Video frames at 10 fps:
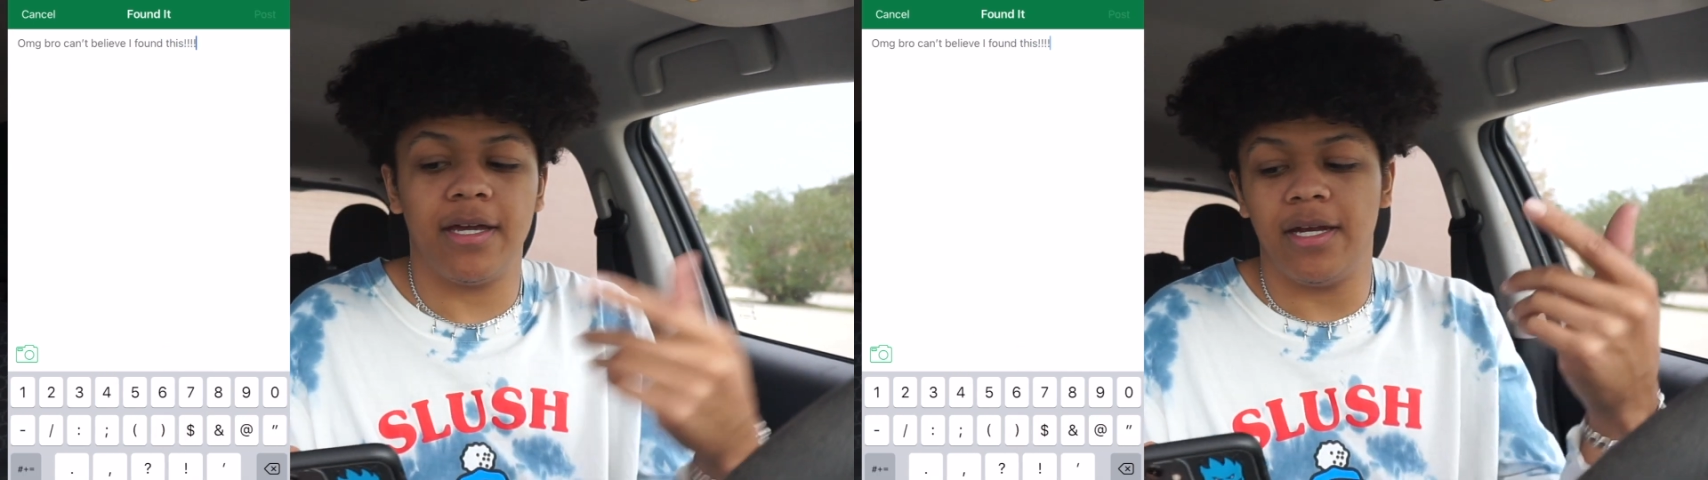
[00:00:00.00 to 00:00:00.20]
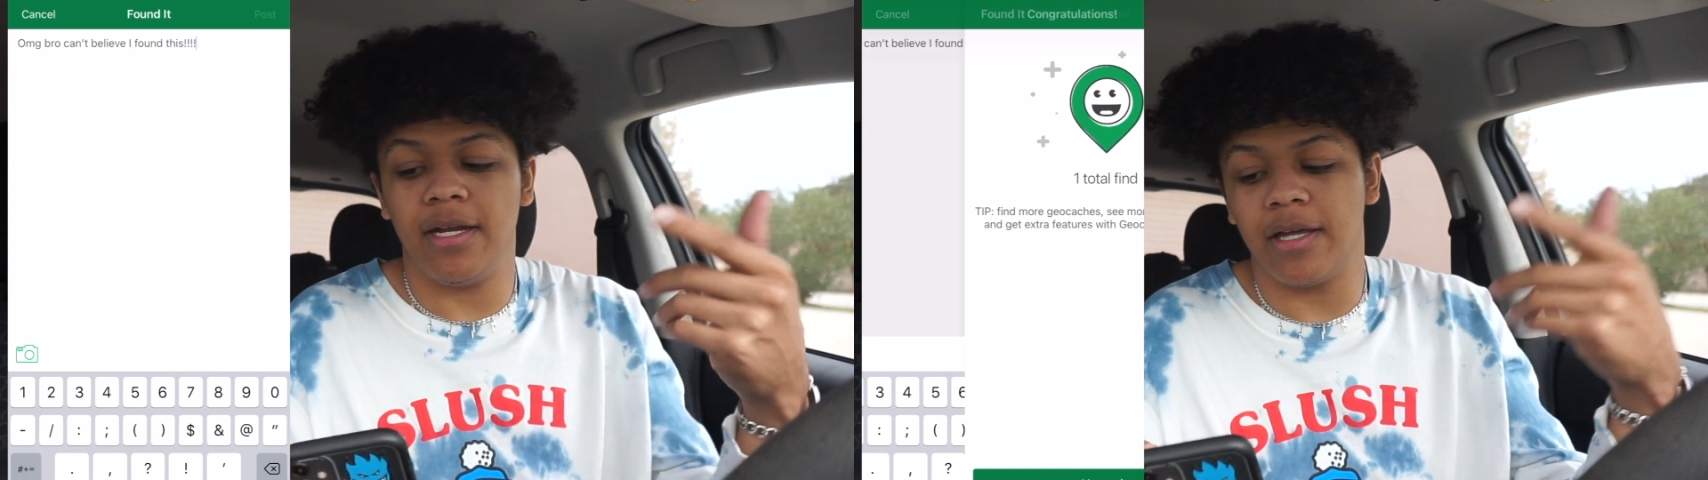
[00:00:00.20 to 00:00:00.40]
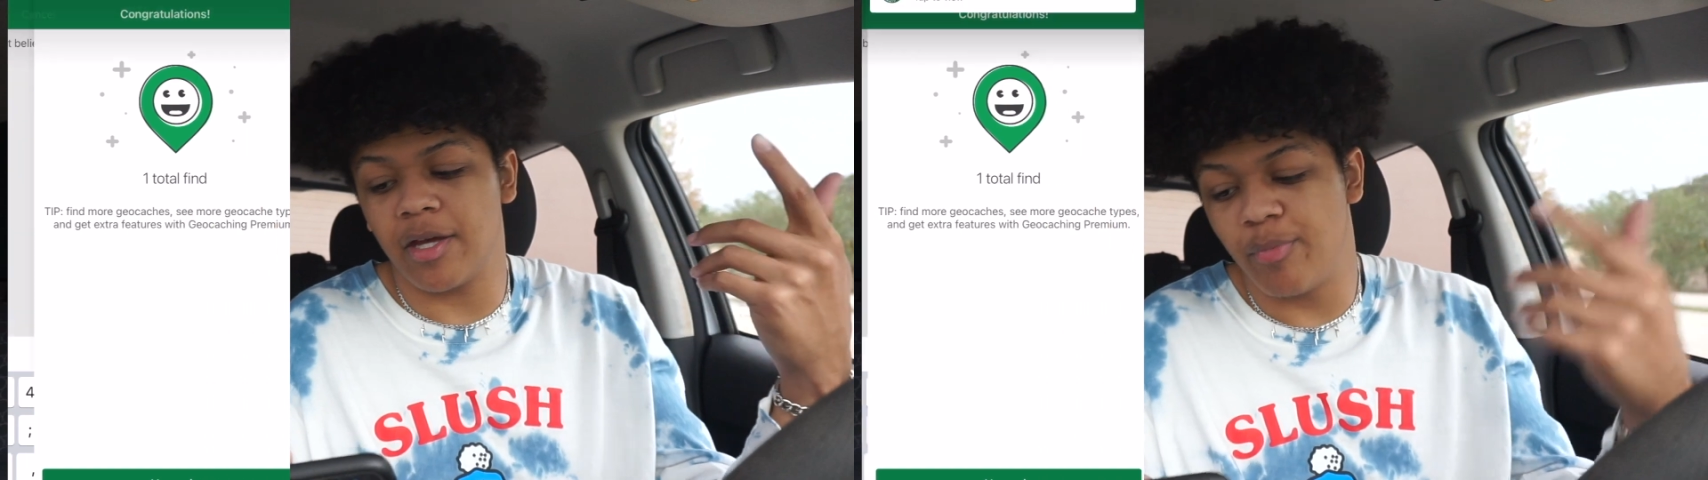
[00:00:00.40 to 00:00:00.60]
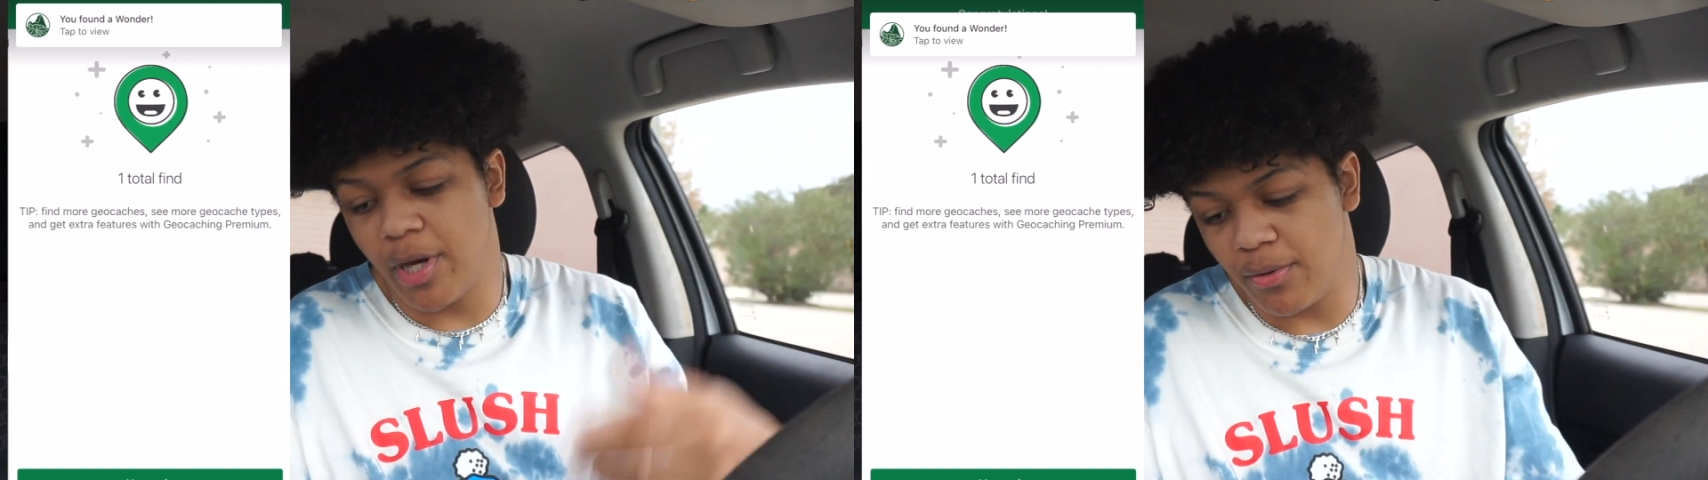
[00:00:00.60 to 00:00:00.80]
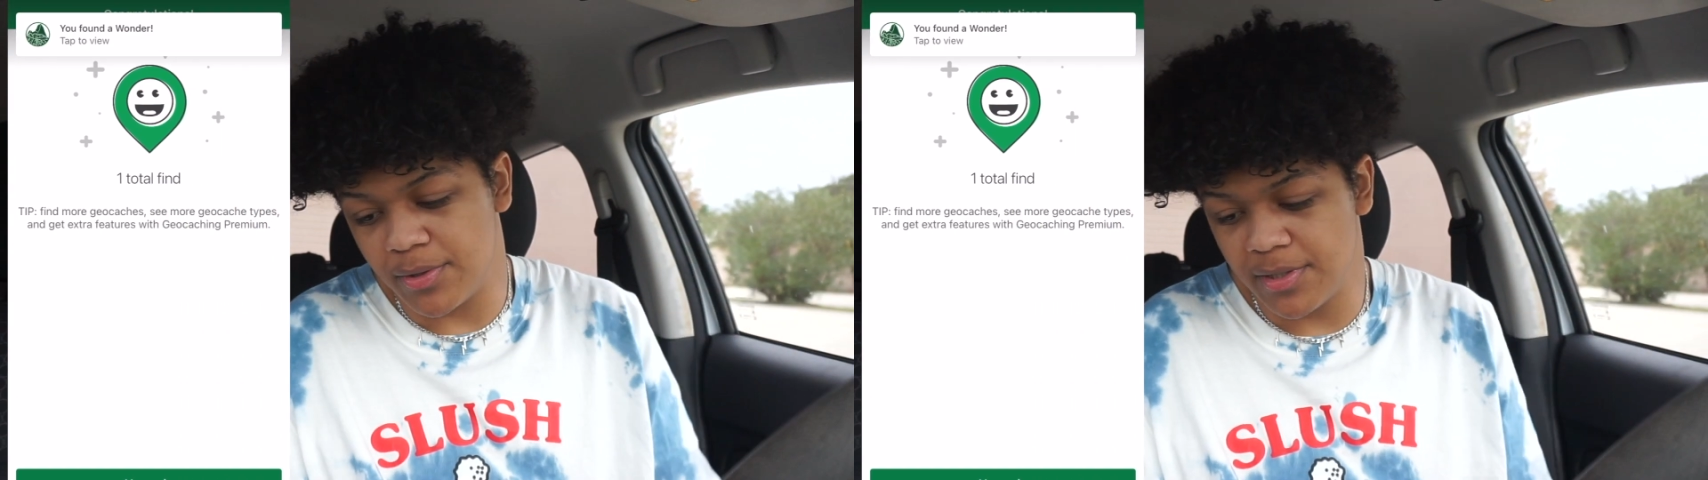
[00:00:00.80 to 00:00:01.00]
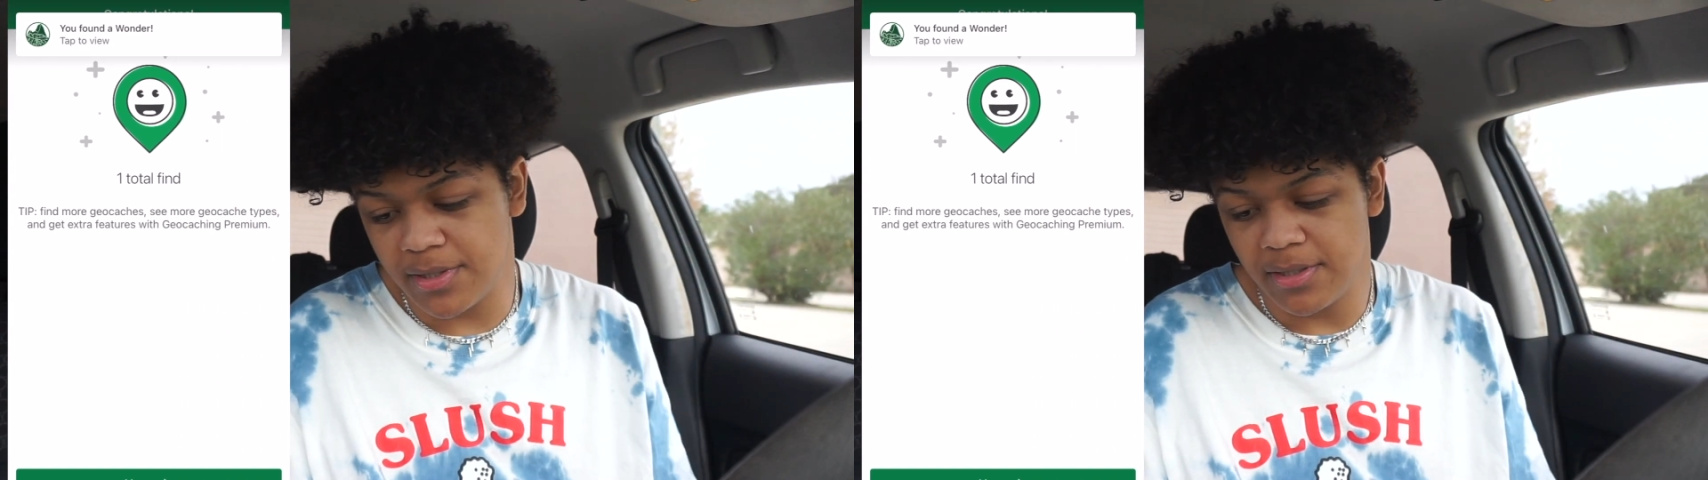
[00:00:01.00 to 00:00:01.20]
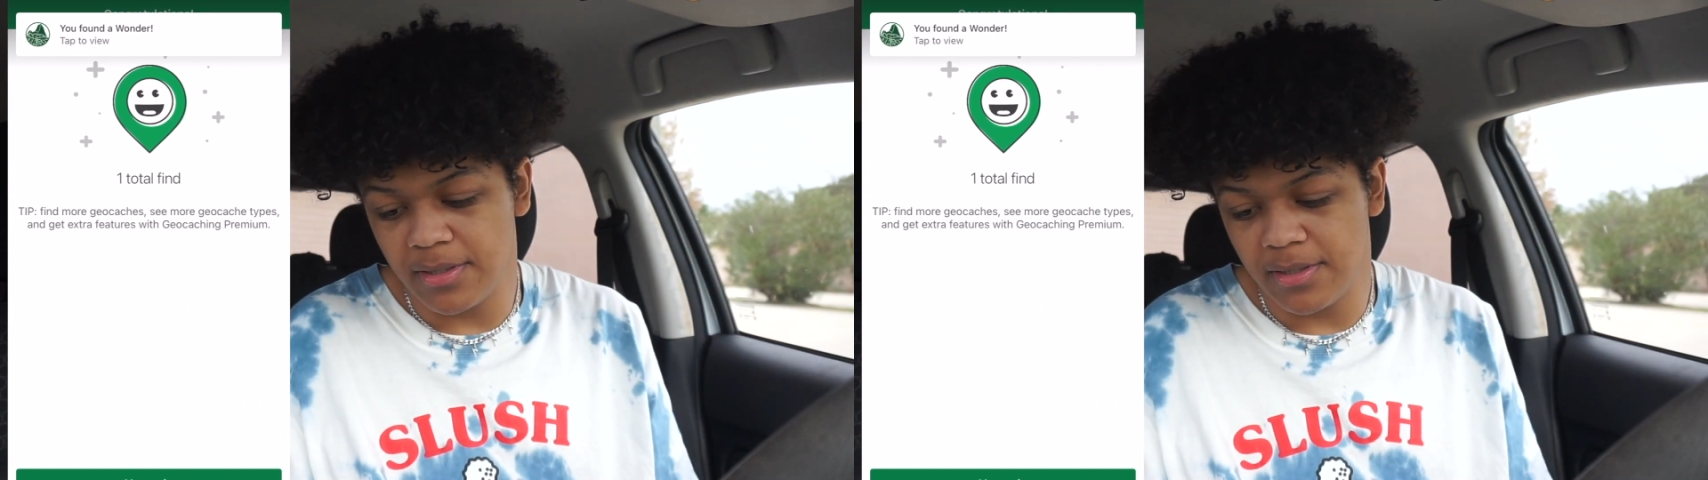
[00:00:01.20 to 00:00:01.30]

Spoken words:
and then click post.